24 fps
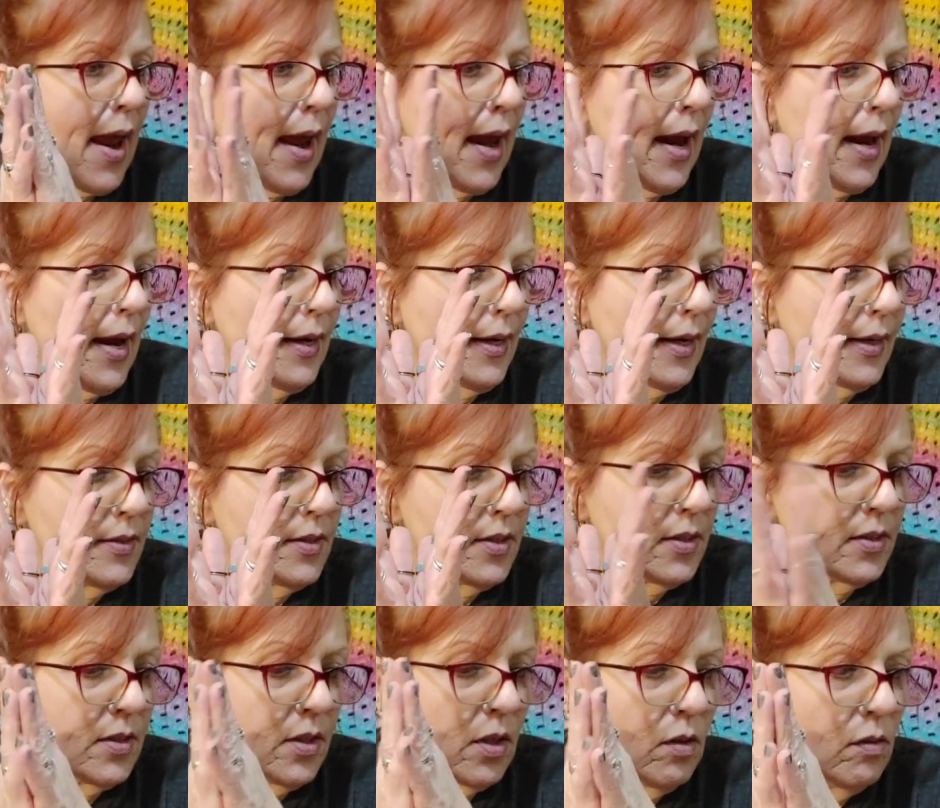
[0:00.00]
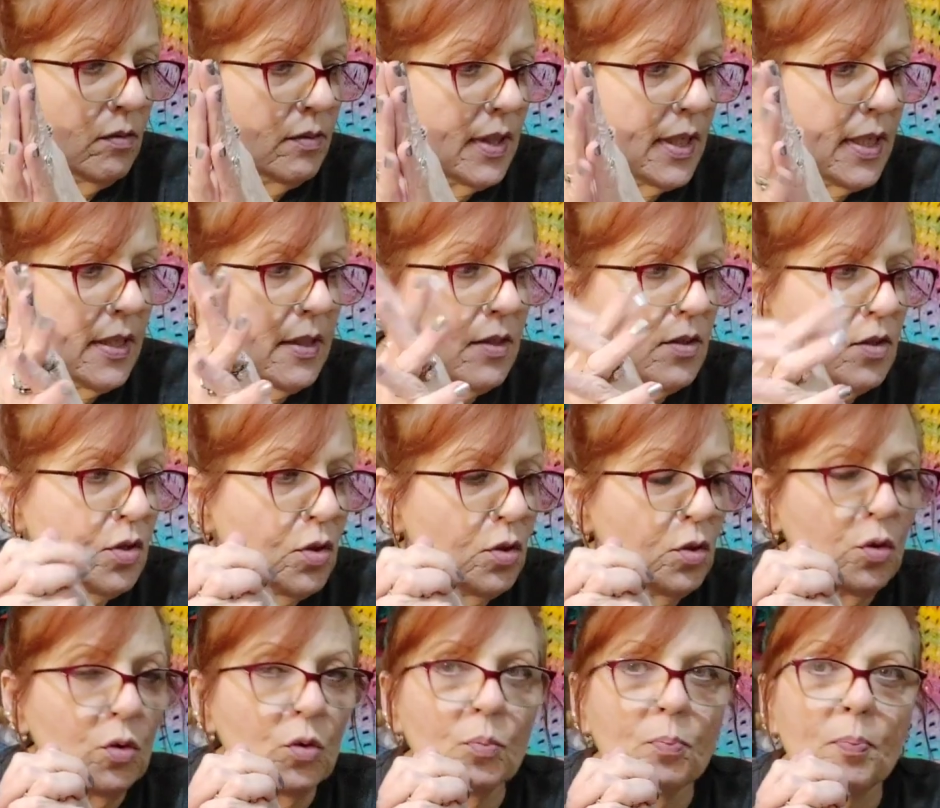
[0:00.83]
And I still need
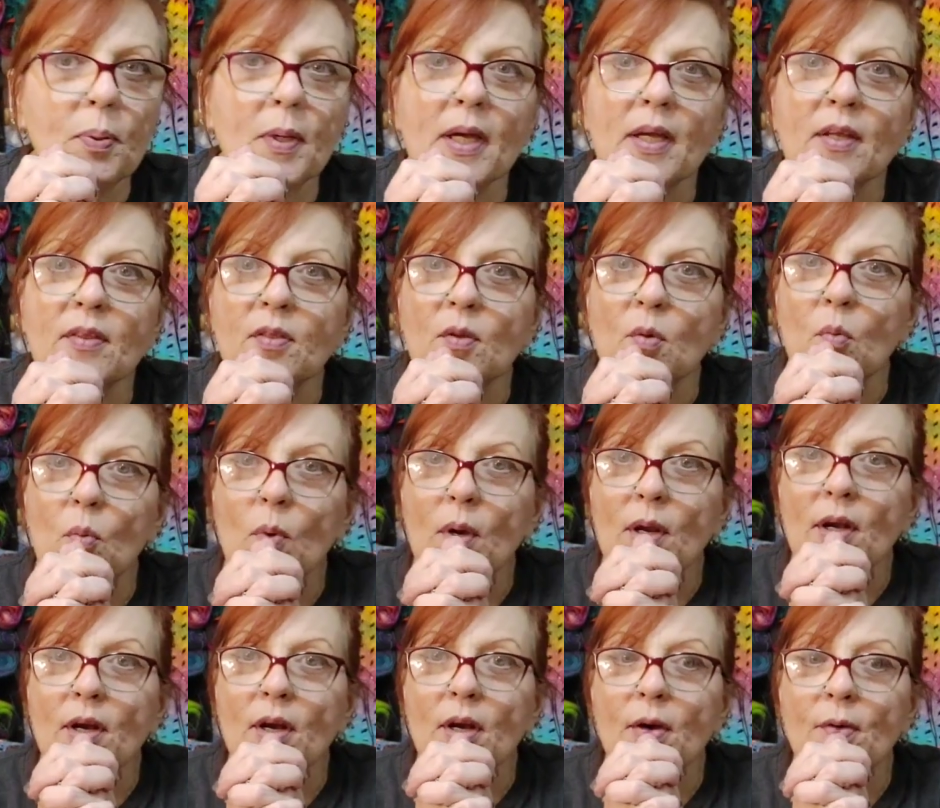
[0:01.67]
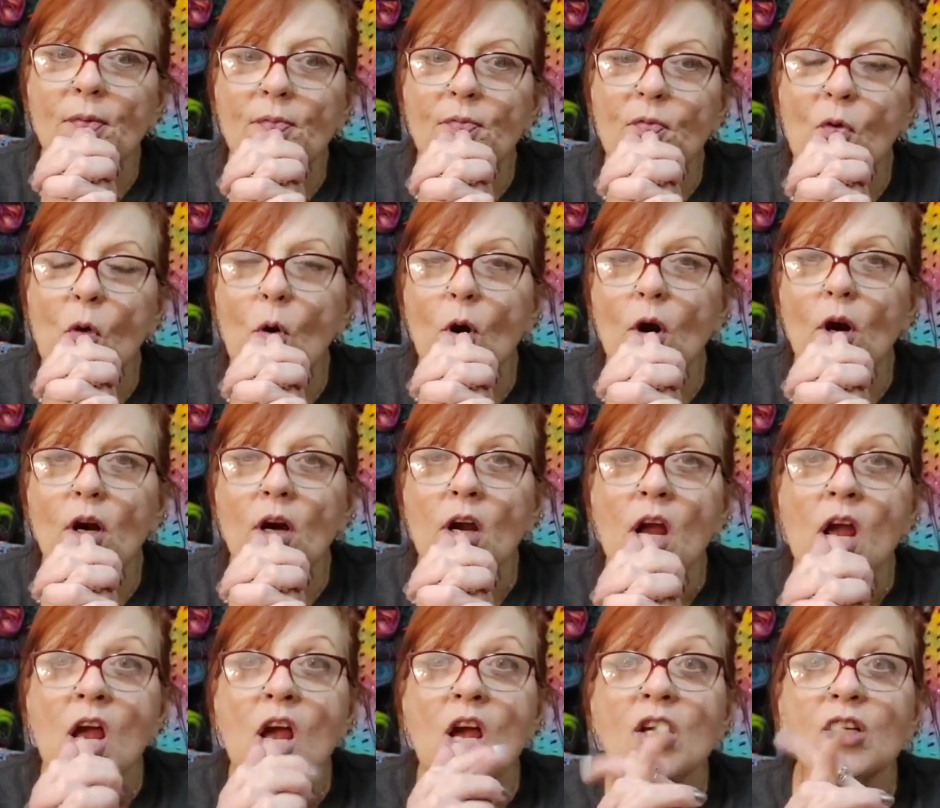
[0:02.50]
to pick the winner
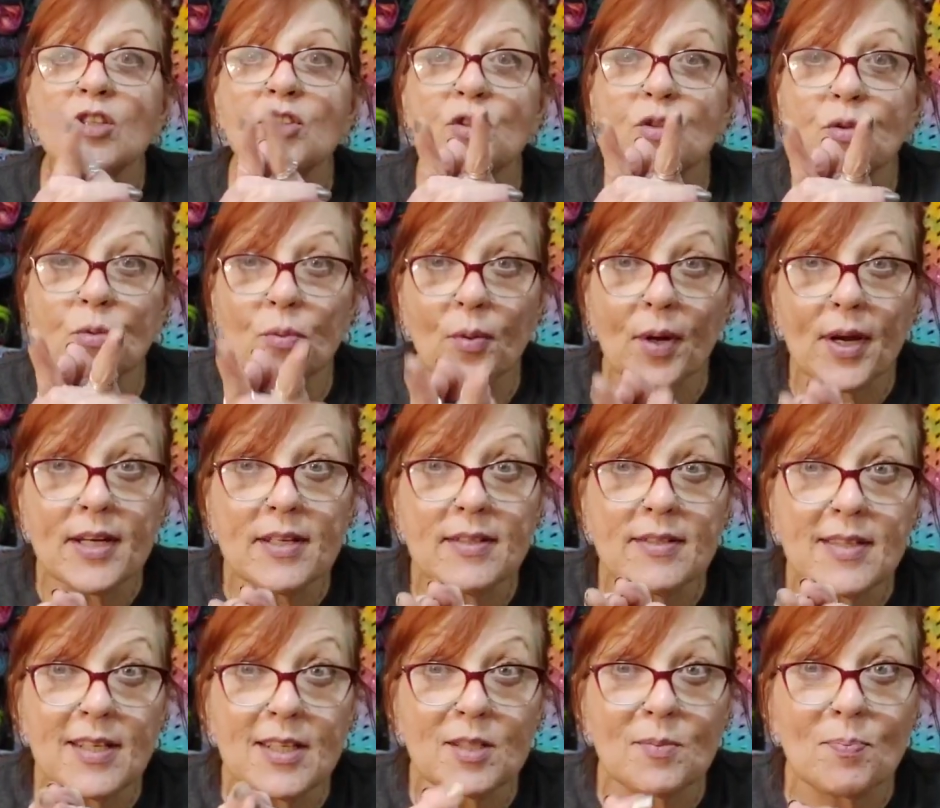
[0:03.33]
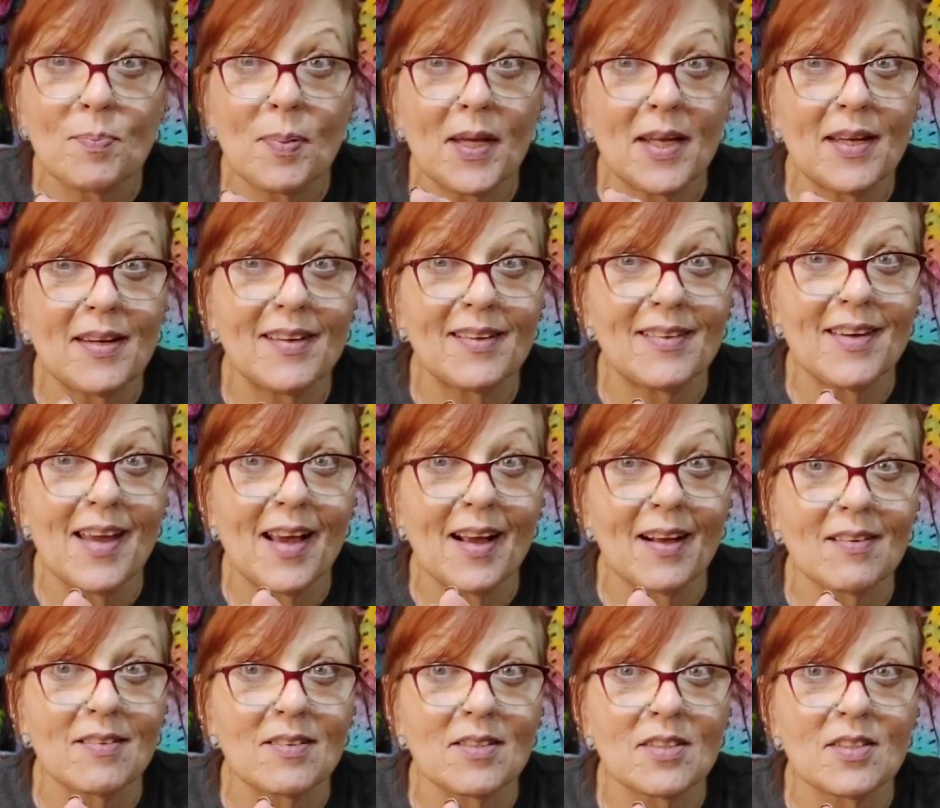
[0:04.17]
for Tracy's beaded
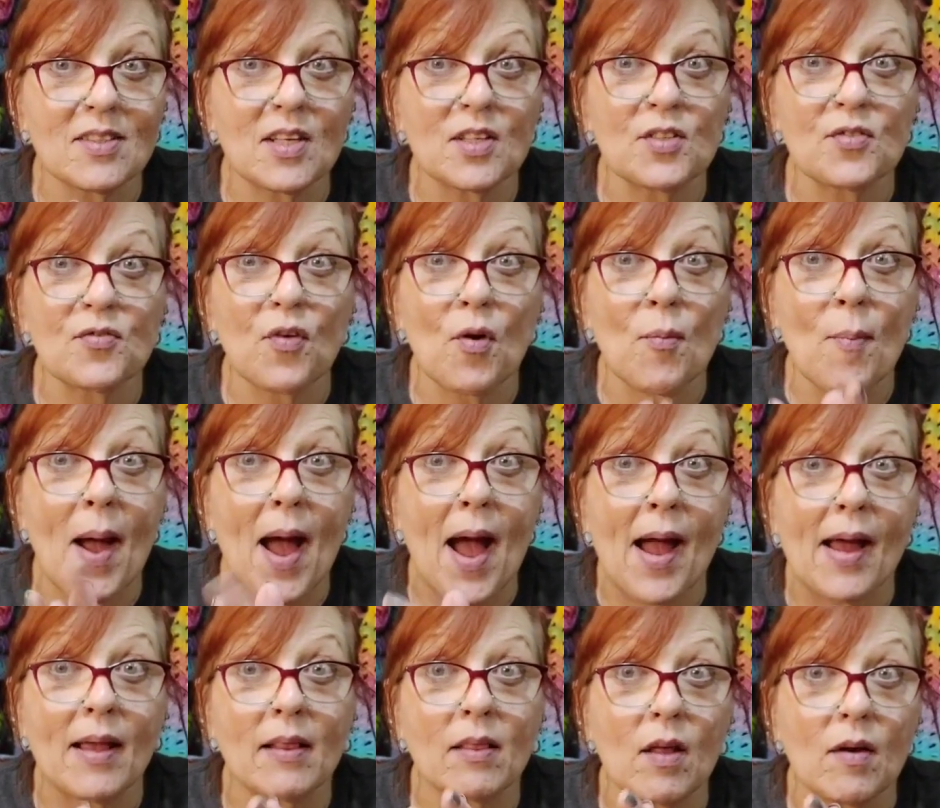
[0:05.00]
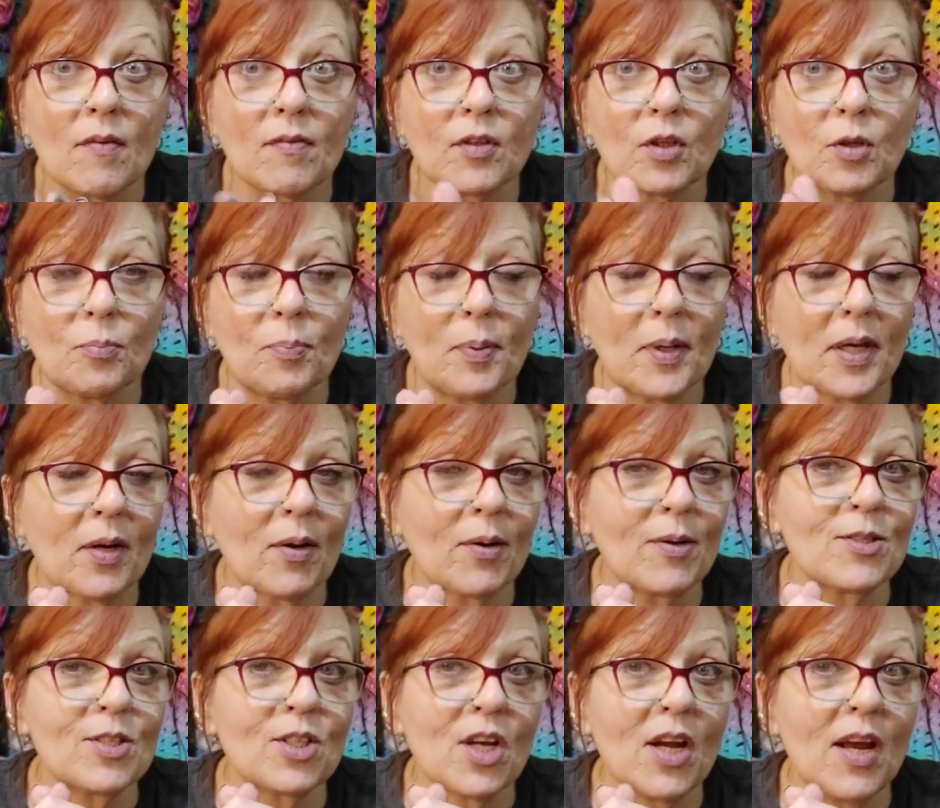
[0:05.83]
necklaces from I Love Loopy
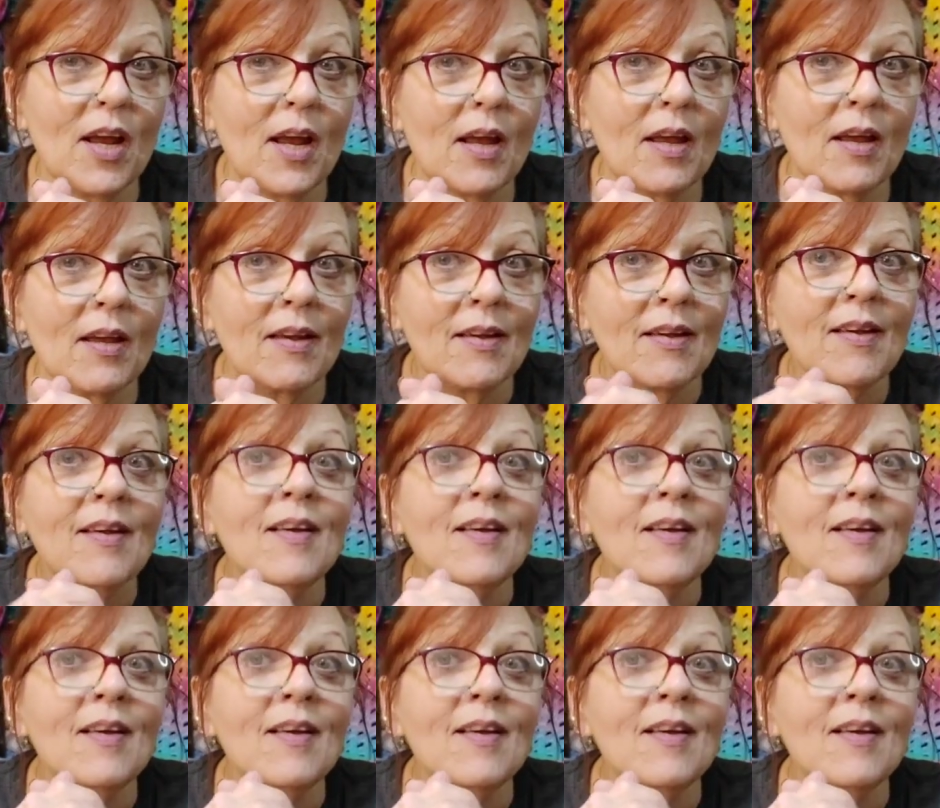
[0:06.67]
Crochet.